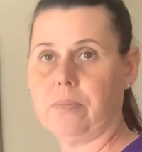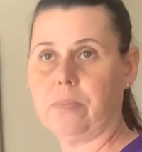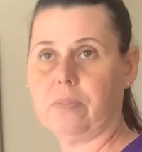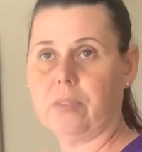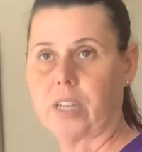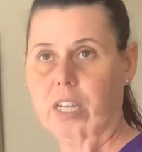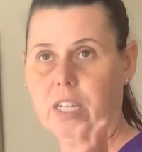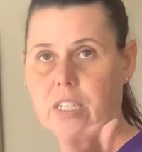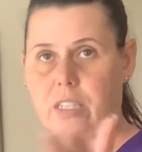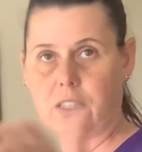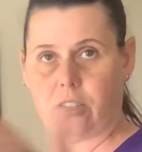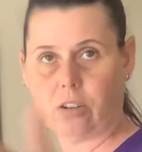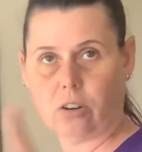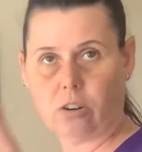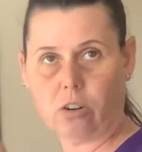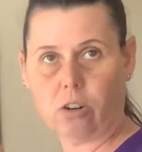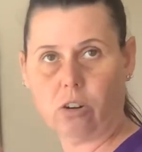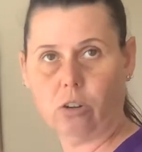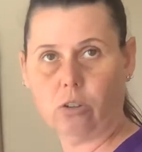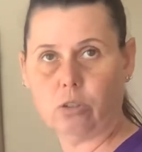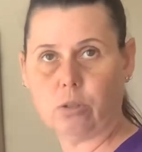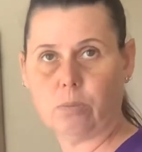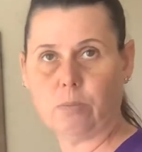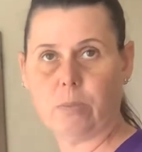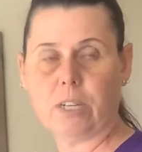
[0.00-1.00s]
That's our
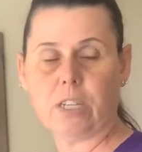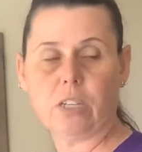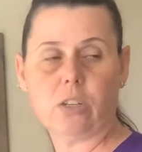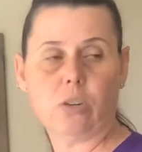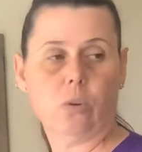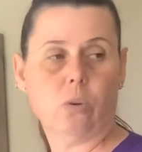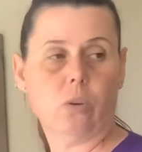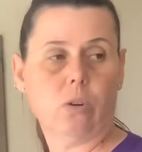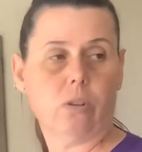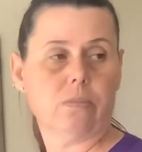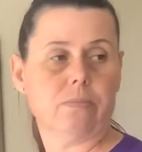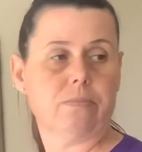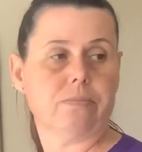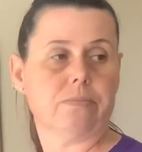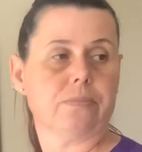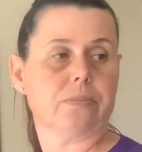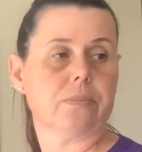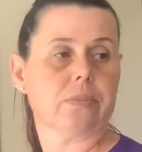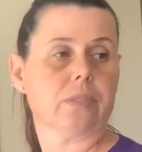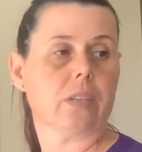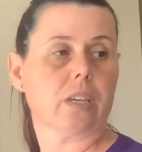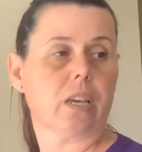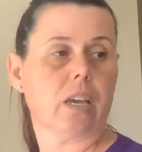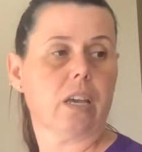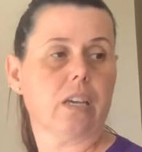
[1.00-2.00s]
ultimate goal,
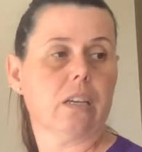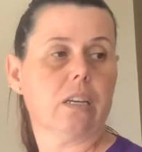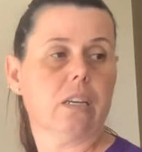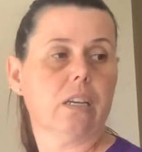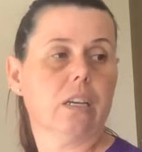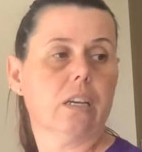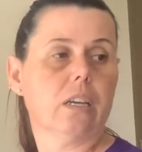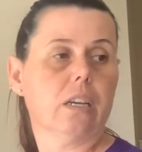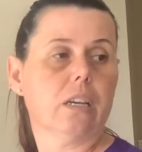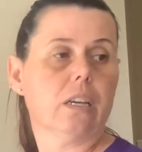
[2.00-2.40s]
okay?